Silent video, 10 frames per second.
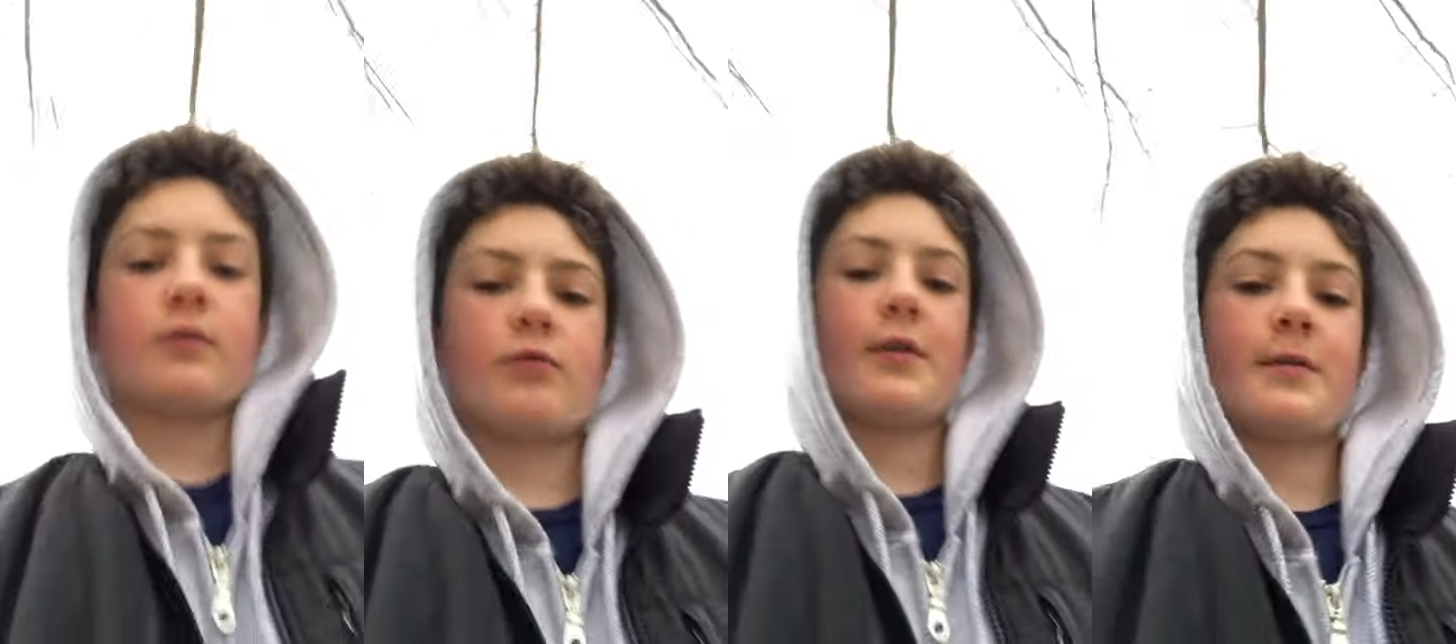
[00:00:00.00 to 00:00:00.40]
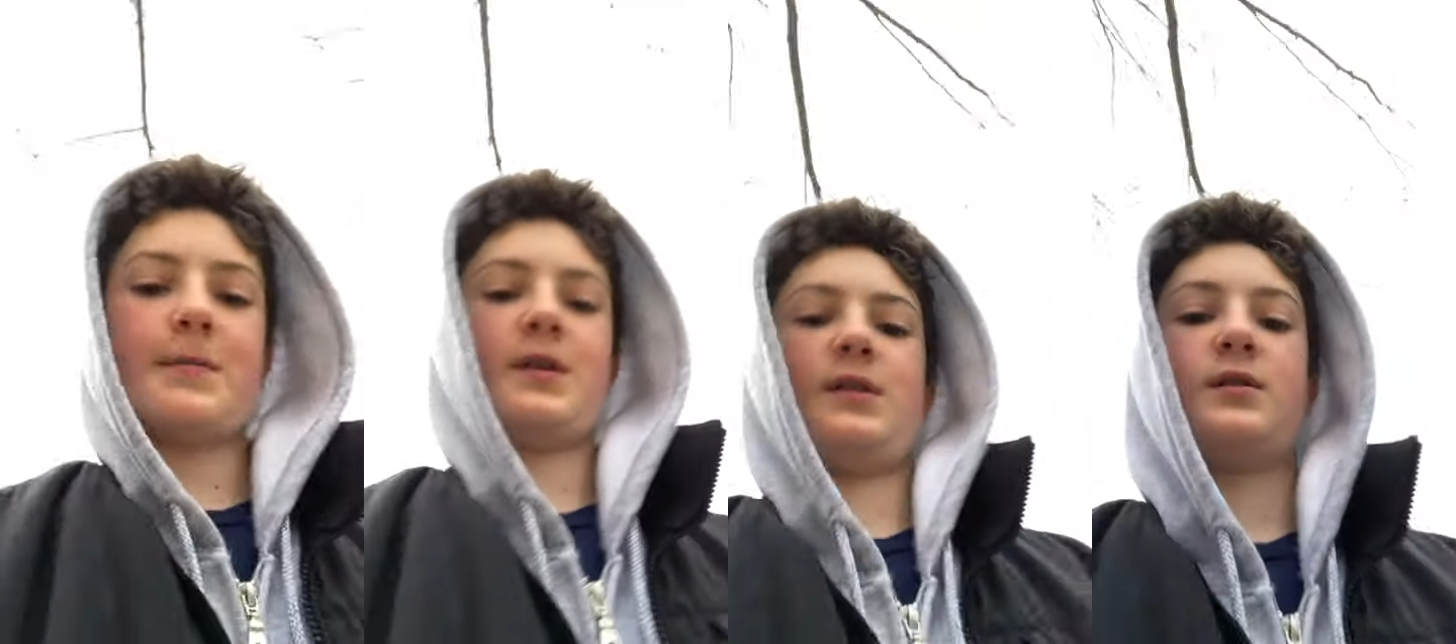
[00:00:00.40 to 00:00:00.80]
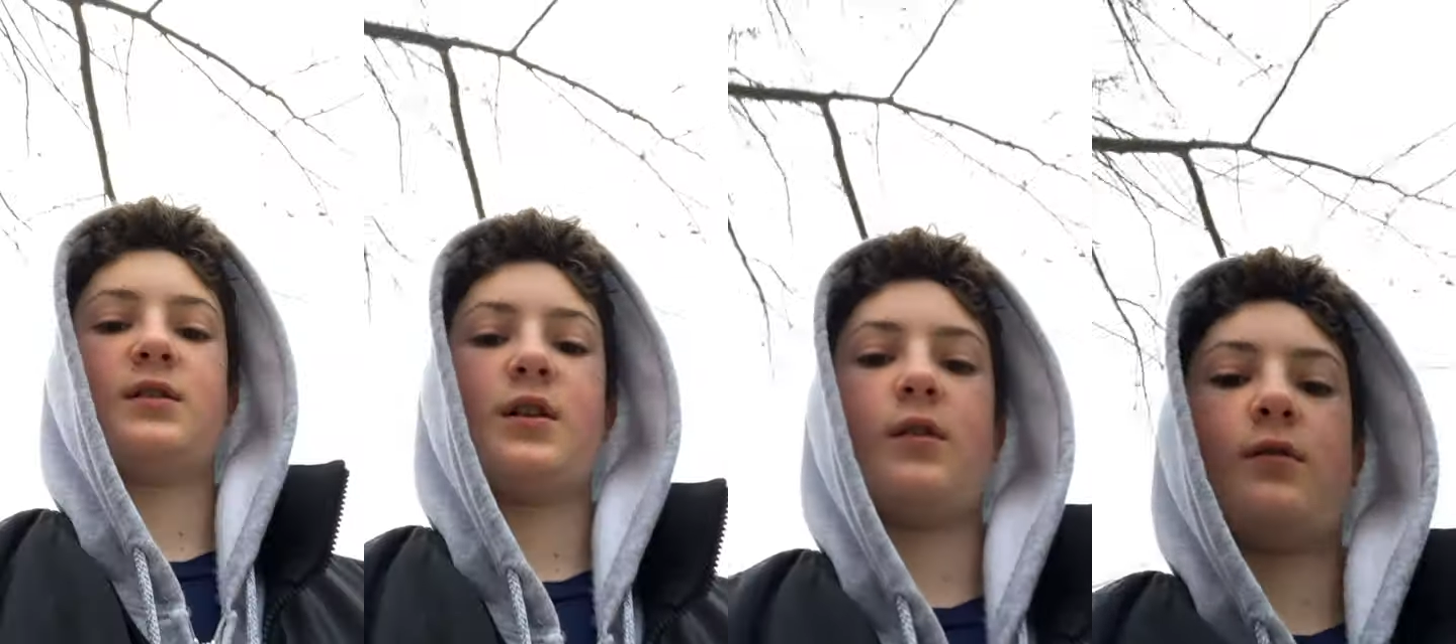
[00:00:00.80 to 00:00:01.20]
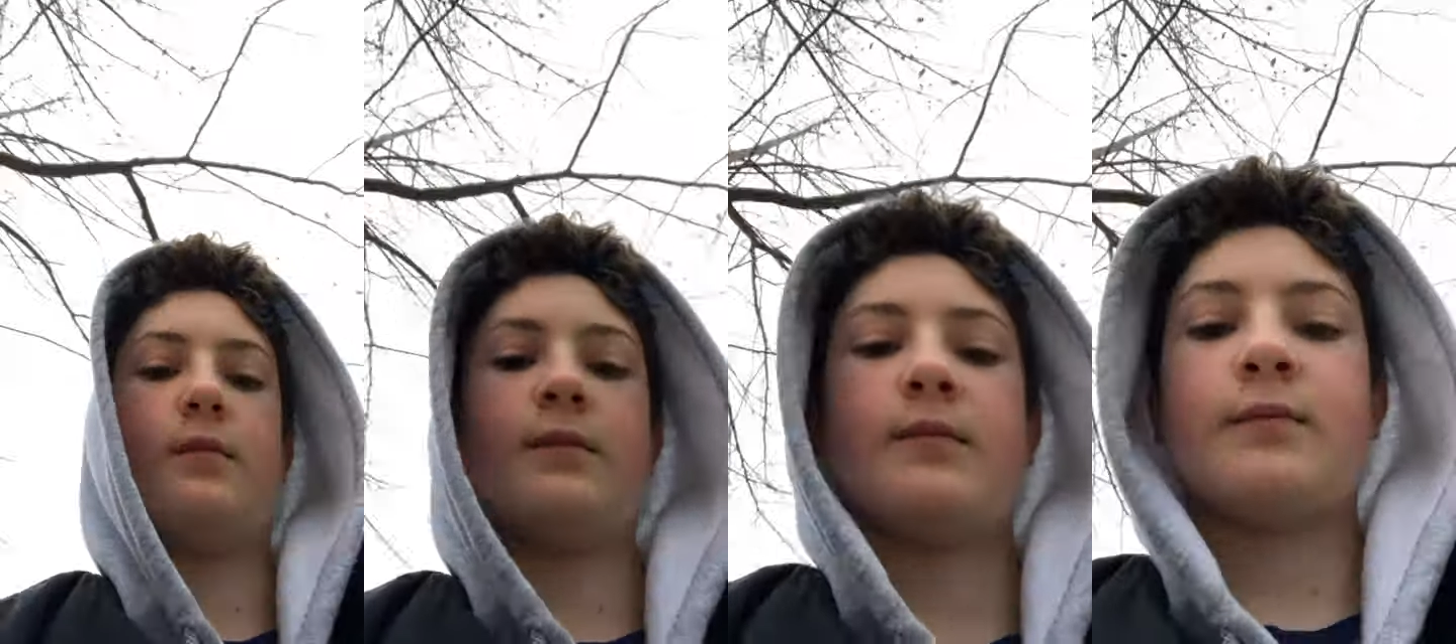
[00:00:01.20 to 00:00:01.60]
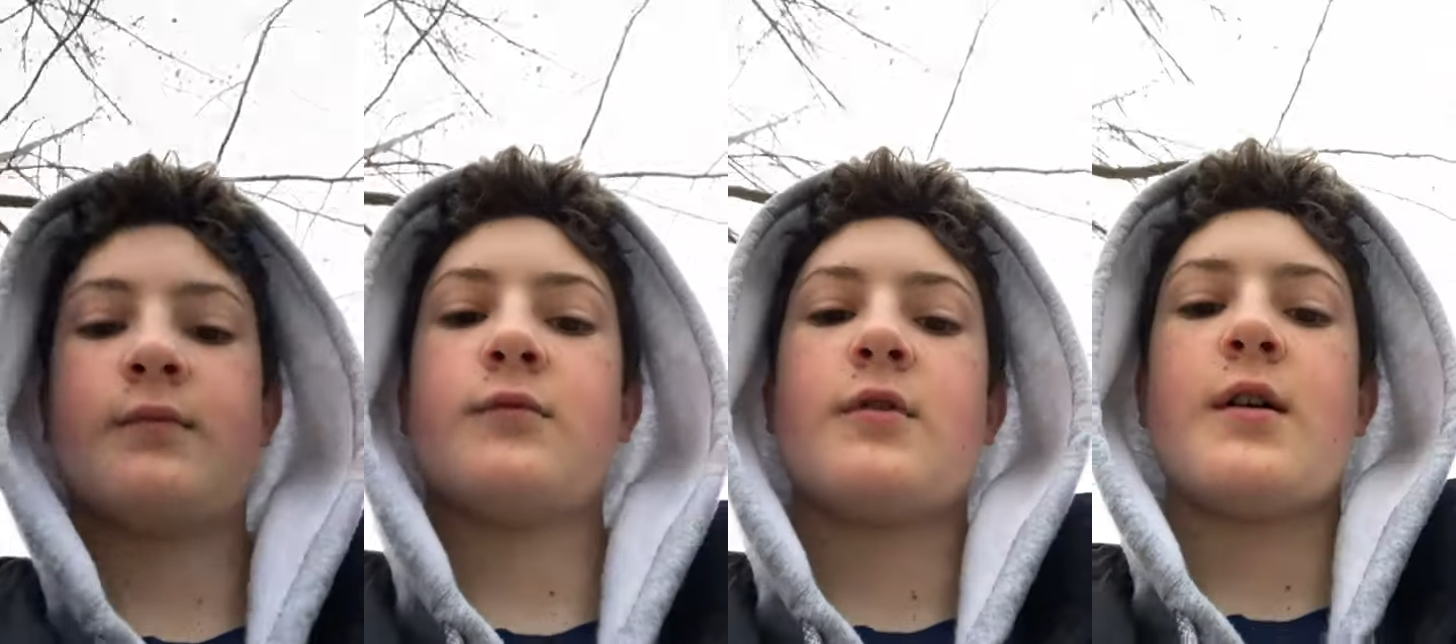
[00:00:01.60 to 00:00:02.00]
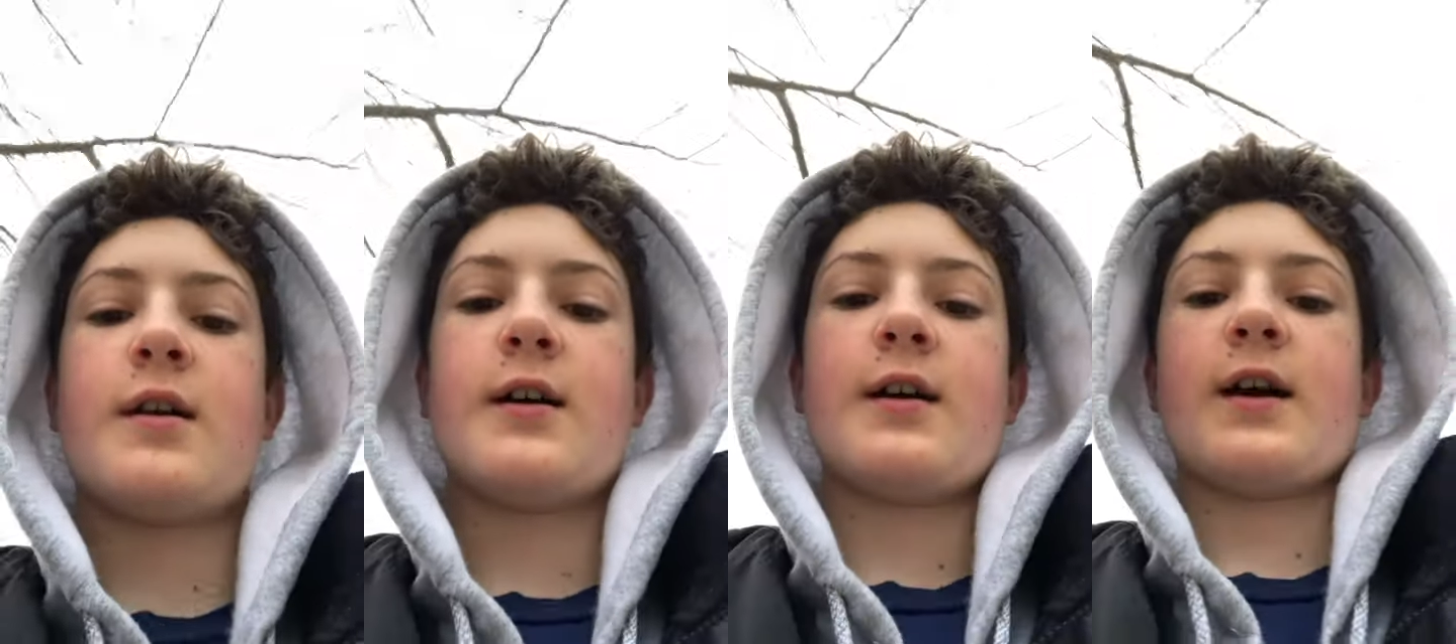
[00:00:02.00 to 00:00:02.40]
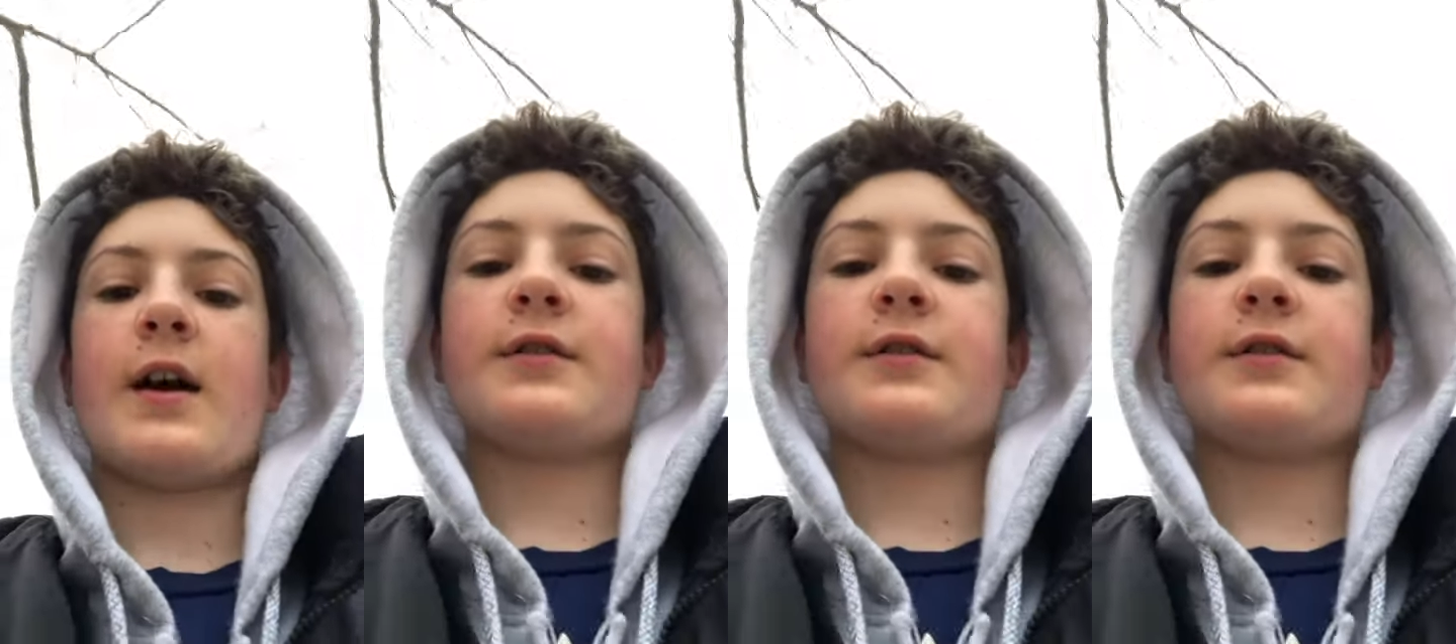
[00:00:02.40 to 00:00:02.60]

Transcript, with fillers: quite a bit, so I